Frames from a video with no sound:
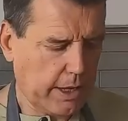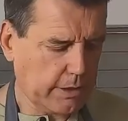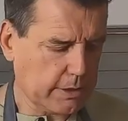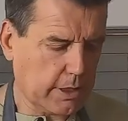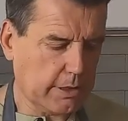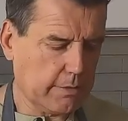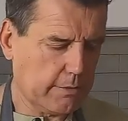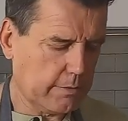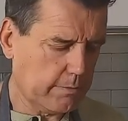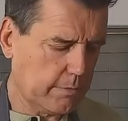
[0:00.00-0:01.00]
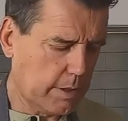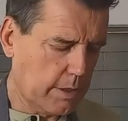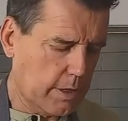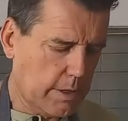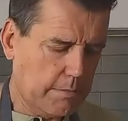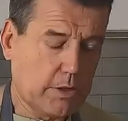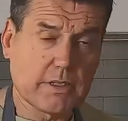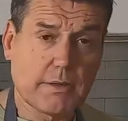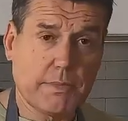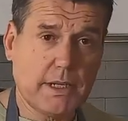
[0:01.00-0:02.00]
on the other side.
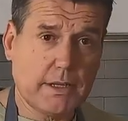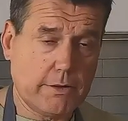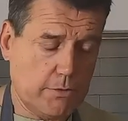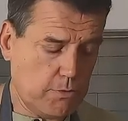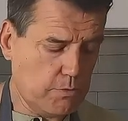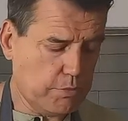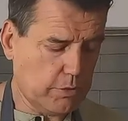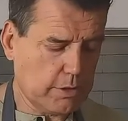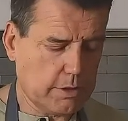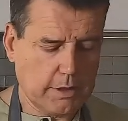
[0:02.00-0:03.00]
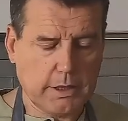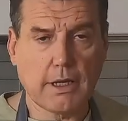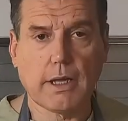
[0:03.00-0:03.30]
Because the minute you put